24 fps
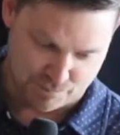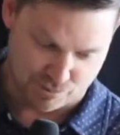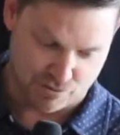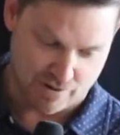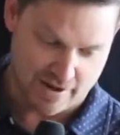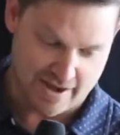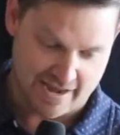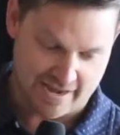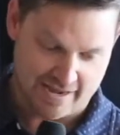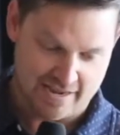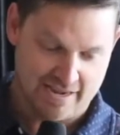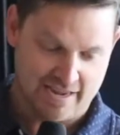
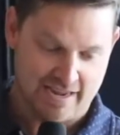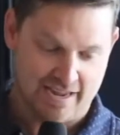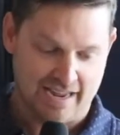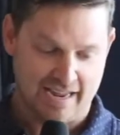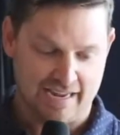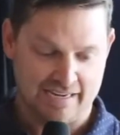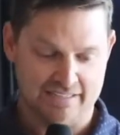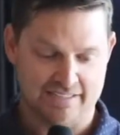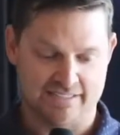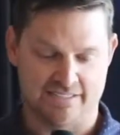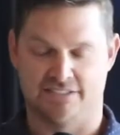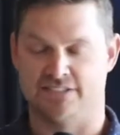pray
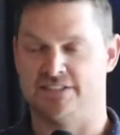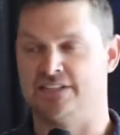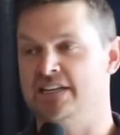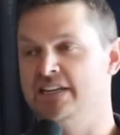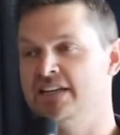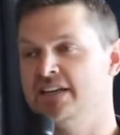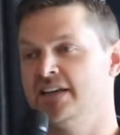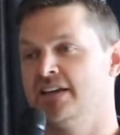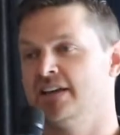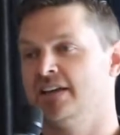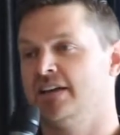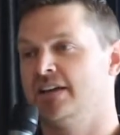and
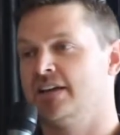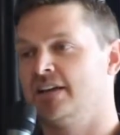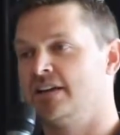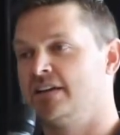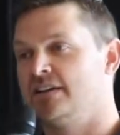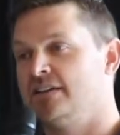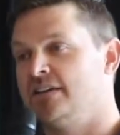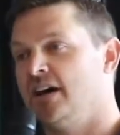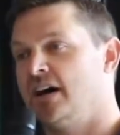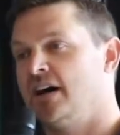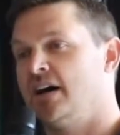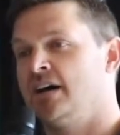seek
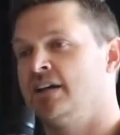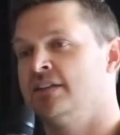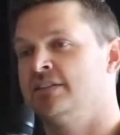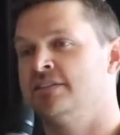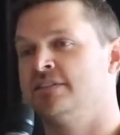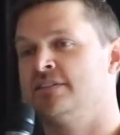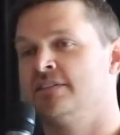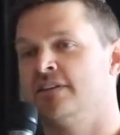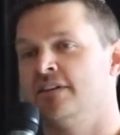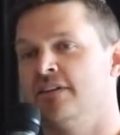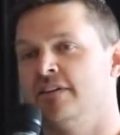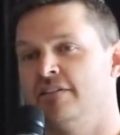
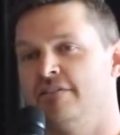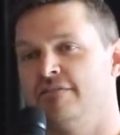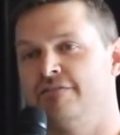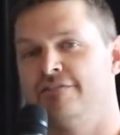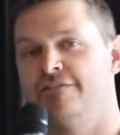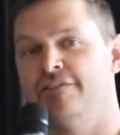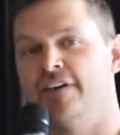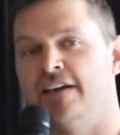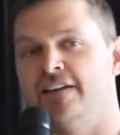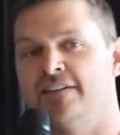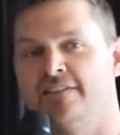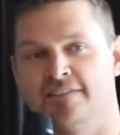God's
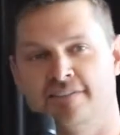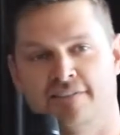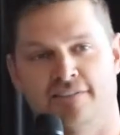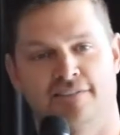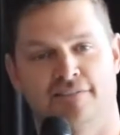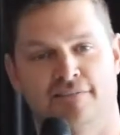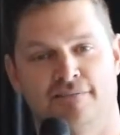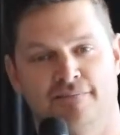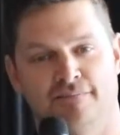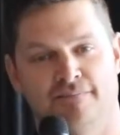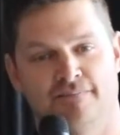face.